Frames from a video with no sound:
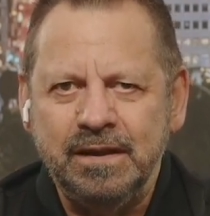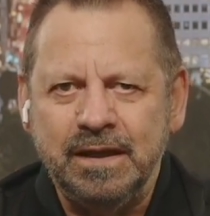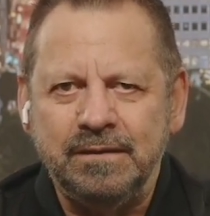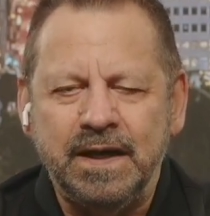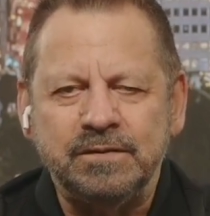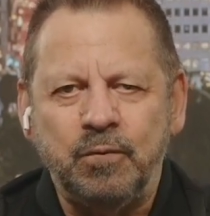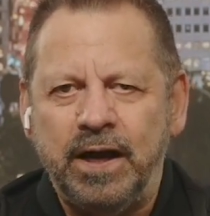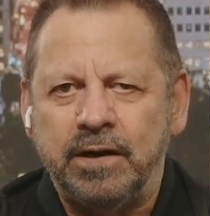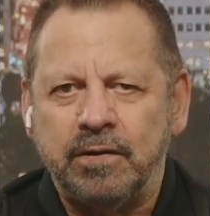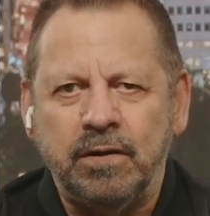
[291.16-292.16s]
And that's
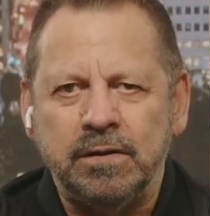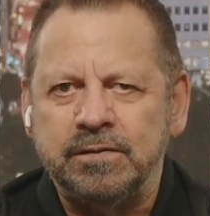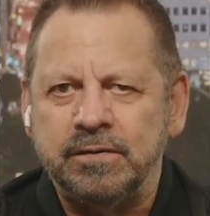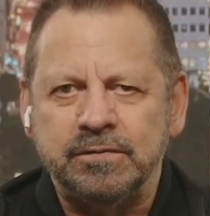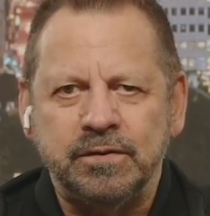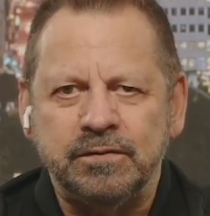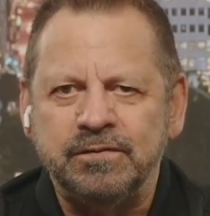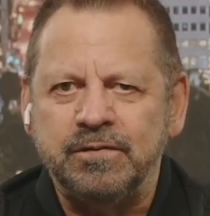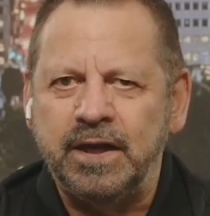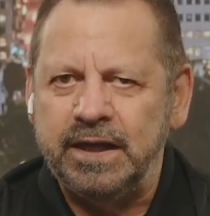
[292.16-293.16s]
why our altars are
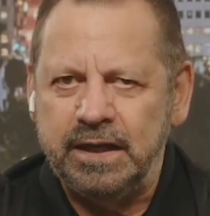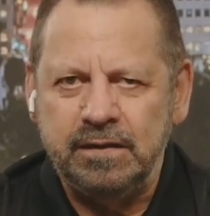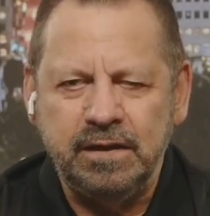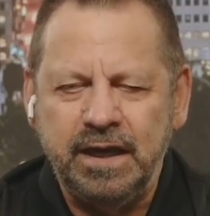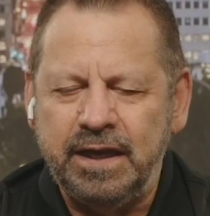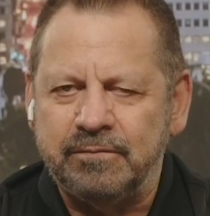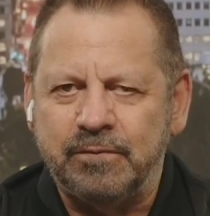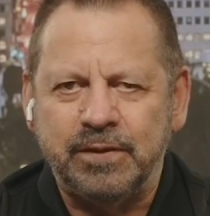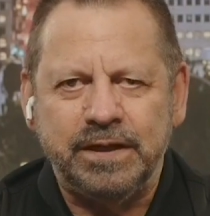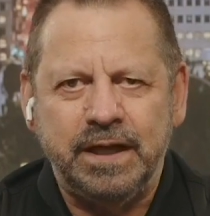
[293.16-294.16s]
flooded
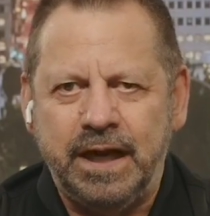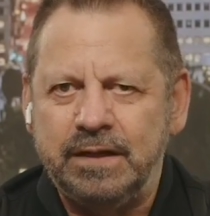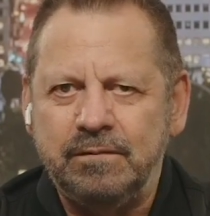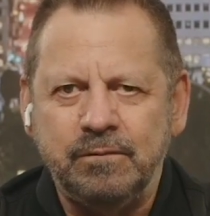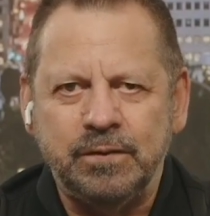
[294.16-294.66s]
every night.